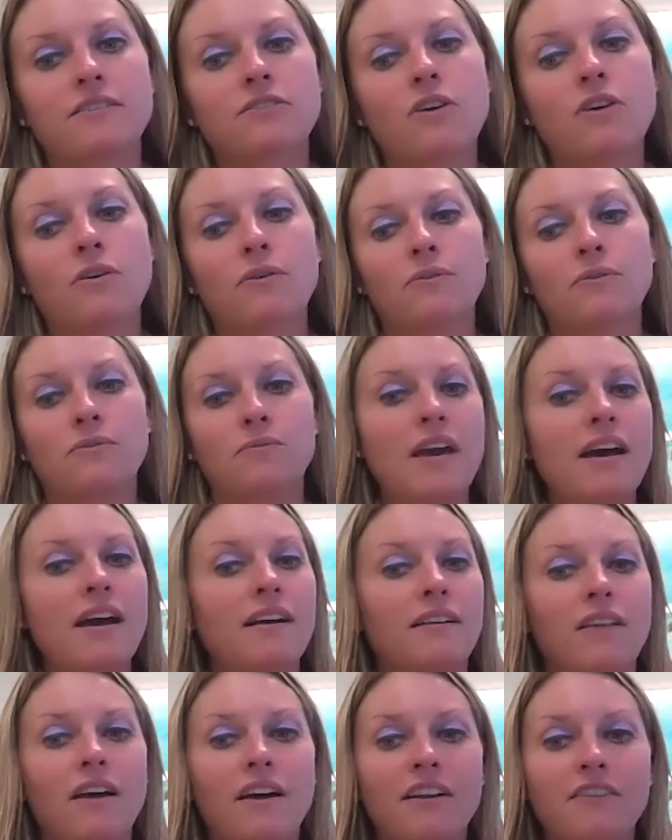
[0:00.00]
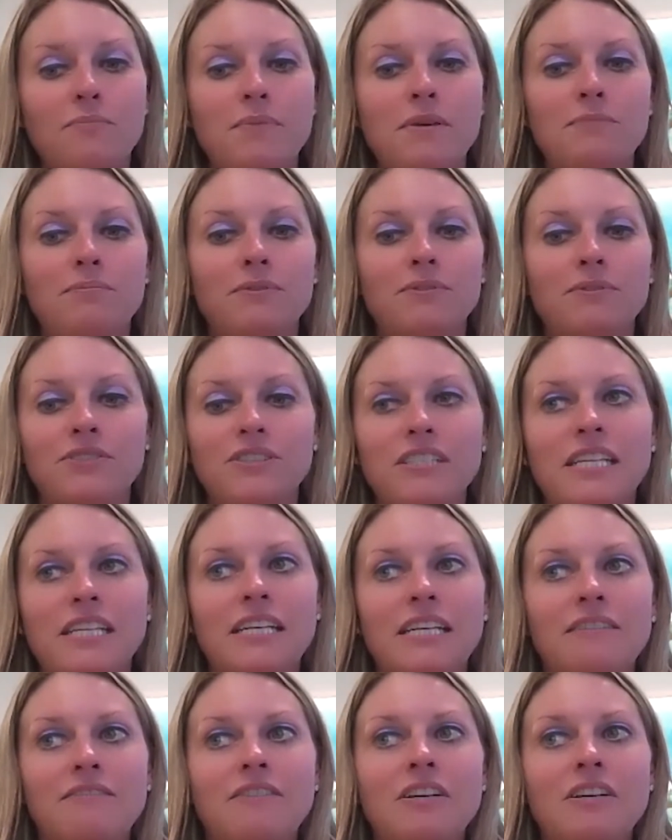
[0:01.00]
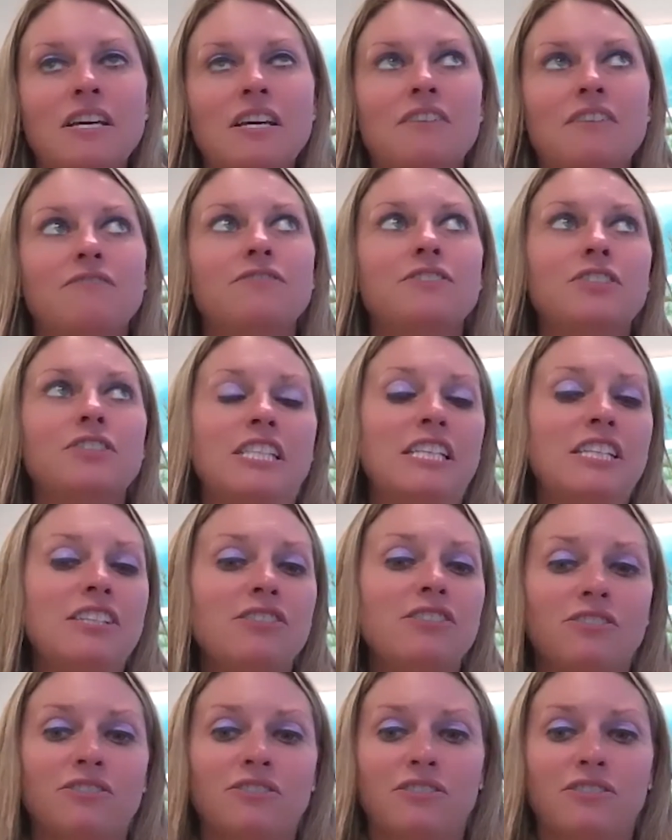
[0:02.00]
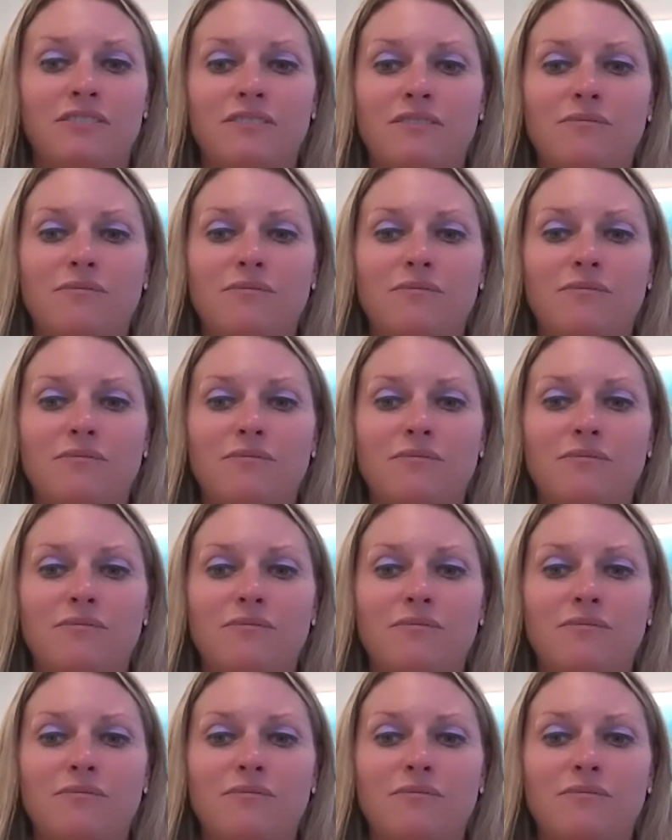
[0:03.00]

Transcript: So yeah, a lot of people are sitting for years,